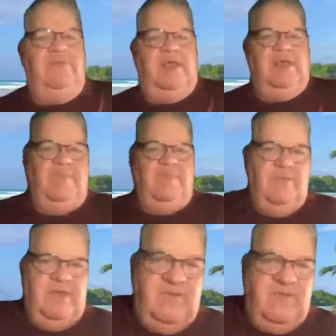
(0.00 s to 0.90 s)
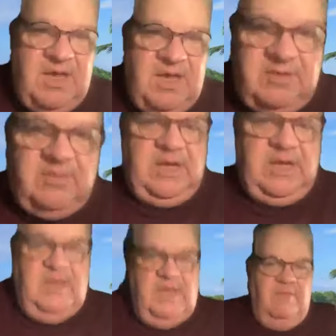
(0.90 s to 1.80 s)
couple of weeks ago, could he
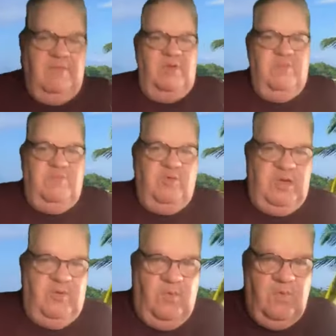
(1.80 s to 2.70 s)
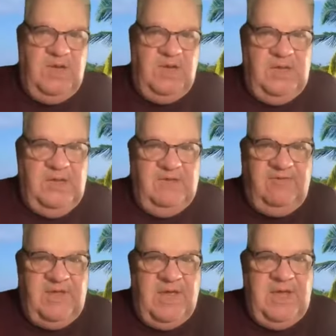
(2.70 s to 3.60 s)
get a blueprint order each
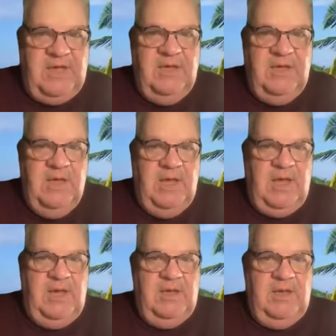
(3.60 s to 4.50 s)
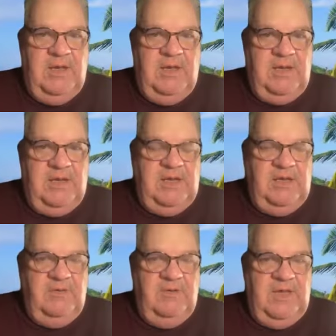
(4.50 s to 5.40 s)
day? And he
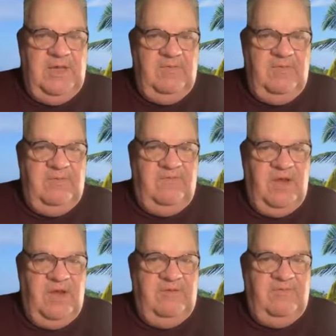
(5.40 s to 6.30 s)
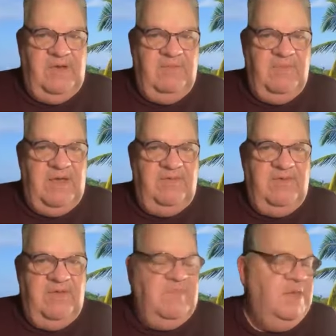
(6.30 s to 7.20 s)
knew that would financially bless him.